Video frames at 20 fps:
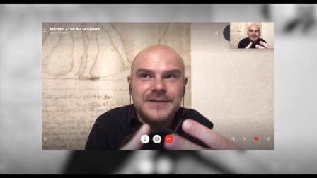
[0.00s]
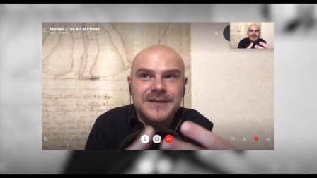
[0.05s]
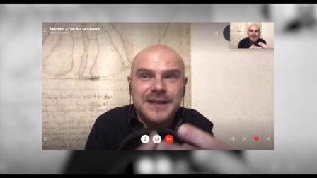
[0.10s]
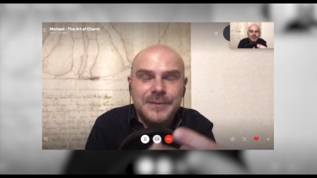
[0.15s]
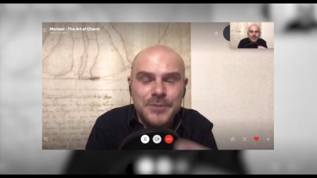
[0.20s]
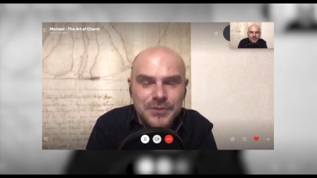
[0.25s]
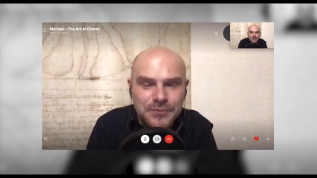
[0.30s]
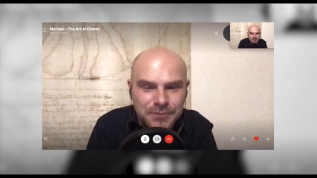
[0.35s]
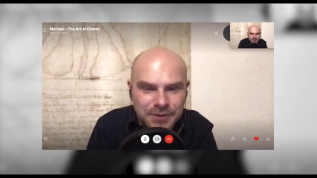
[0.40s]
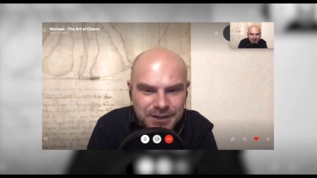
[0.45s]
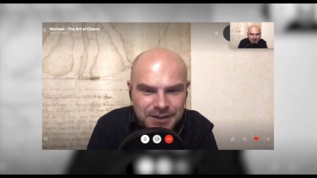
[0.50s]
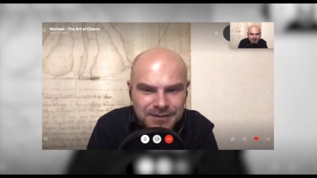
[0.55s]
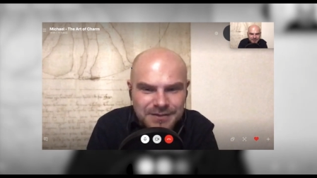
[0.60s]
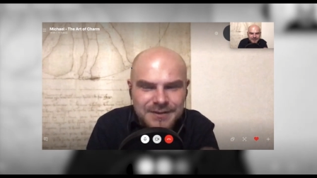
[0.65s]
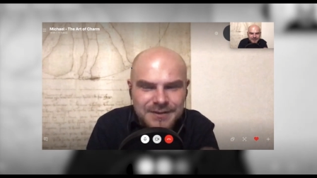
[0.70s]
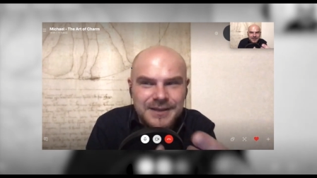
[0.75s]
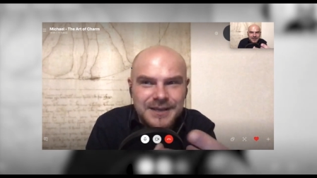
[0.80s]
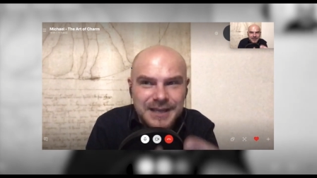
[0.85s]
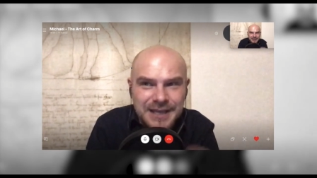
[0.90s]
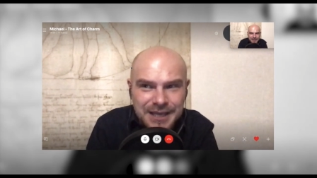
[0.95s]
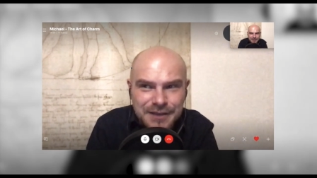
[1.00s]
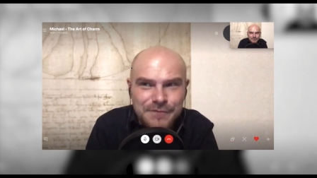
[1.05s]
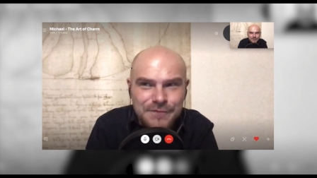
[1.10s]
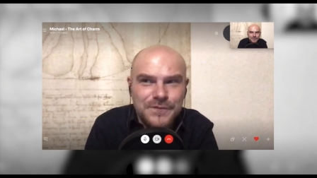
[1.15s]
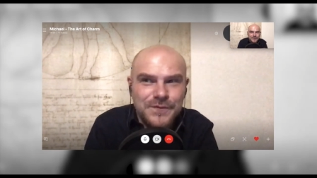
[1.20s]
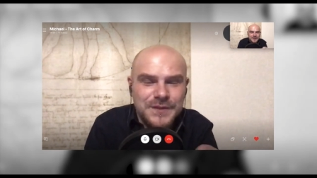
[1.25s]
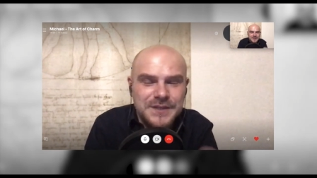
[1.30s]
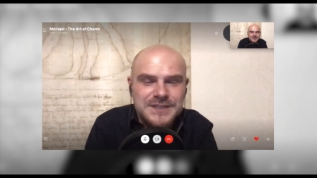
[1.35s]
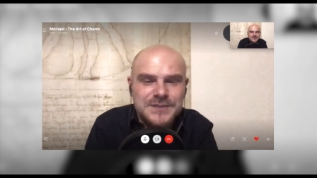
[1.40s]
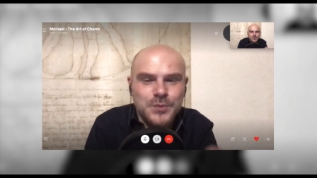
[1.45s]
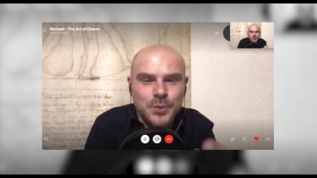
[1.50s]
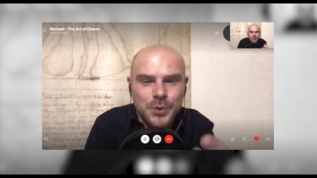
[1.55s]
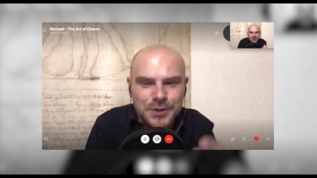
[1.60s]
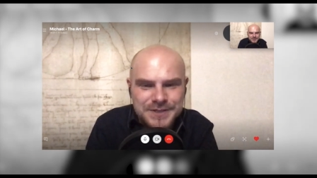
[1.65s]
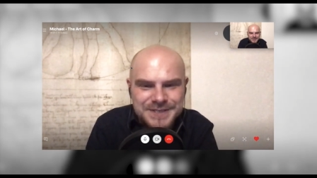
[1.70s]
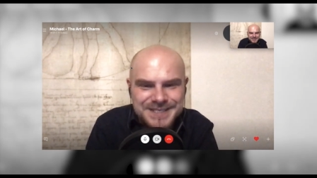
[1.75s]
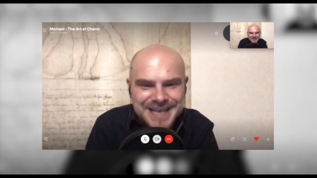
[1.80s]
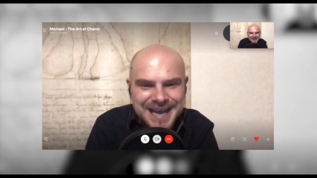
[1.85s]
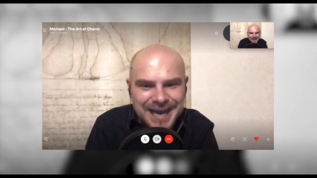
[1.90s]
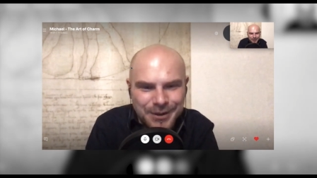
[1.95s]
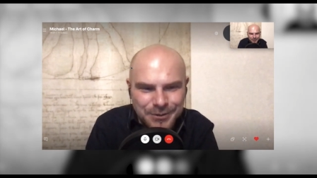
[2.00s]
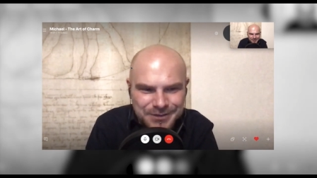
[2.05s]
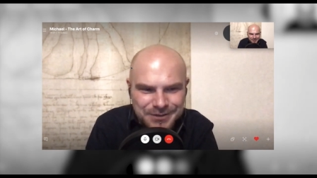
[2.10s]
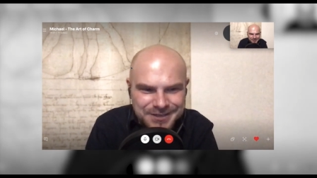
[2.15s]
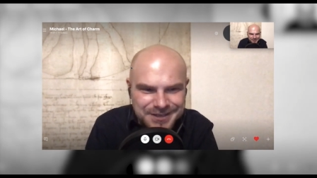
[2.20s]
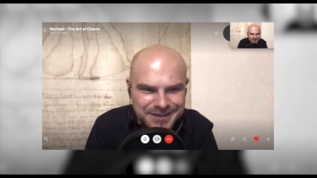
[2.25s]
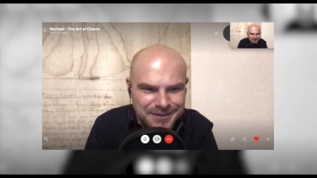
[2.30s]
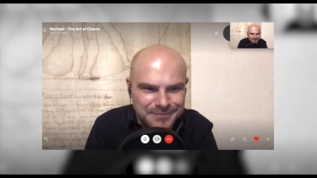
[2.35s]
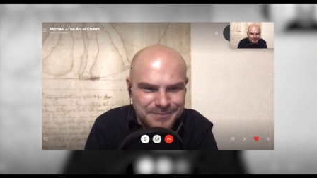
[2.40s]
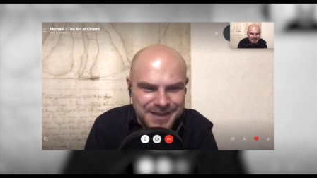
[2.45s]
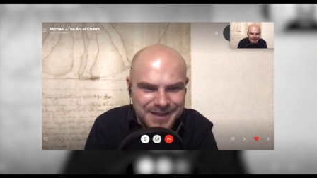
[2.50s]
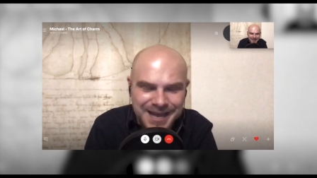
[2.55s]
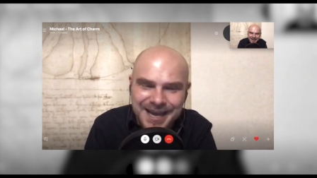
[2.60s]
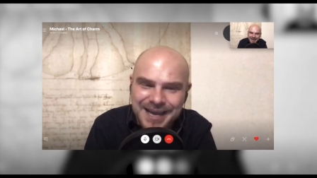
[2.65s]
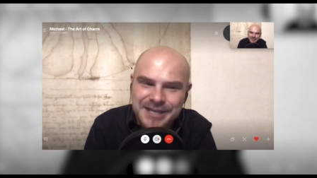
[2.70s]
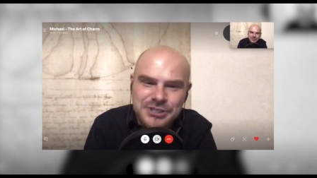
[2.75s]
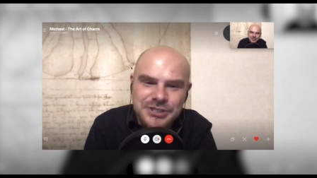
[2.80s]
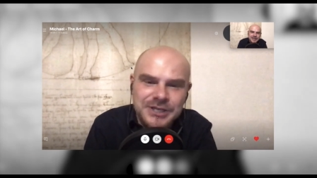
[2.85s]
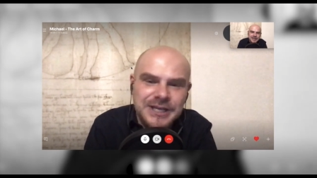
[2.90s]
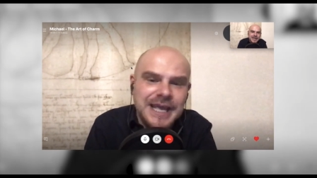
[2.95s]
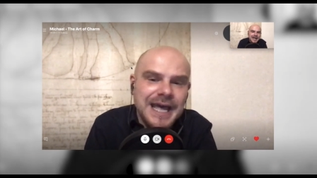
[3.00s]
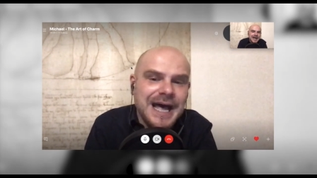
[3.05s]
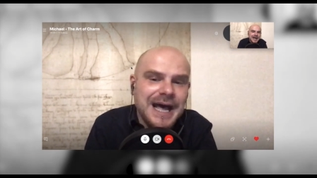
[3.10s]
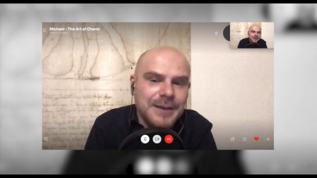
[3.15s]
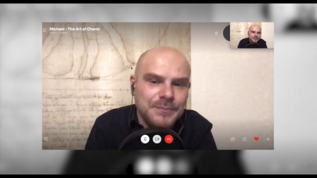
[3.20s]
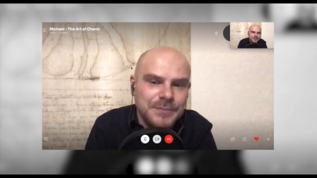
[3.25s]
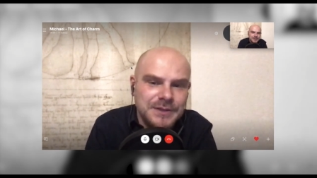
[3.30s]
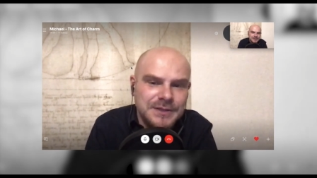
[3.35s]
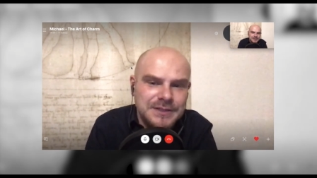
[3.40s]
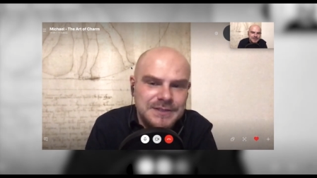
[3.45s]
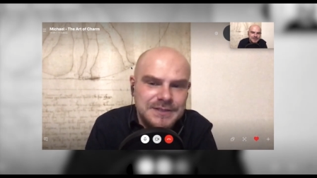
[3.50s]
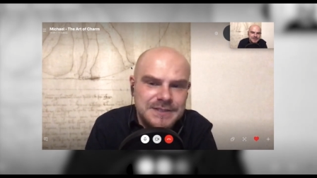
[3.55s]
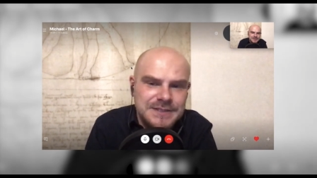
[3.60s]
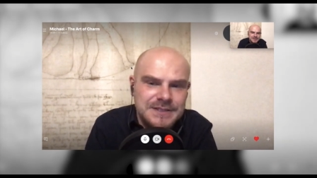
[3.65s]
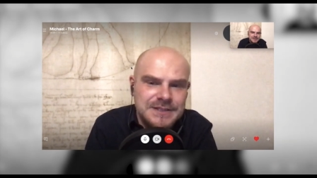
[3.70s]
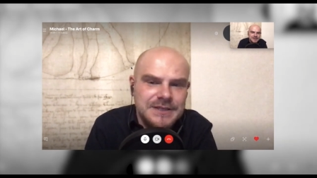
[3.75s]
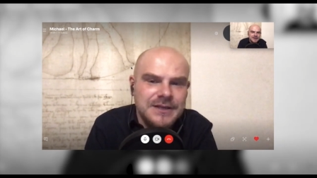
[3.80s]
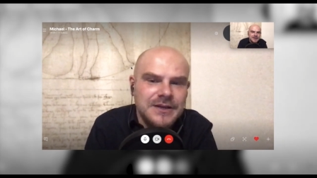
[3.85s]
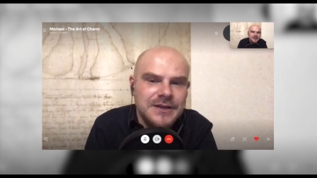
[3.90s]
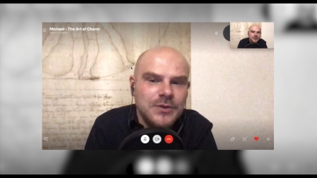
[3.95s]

Number three, if this worst outcome actually happens,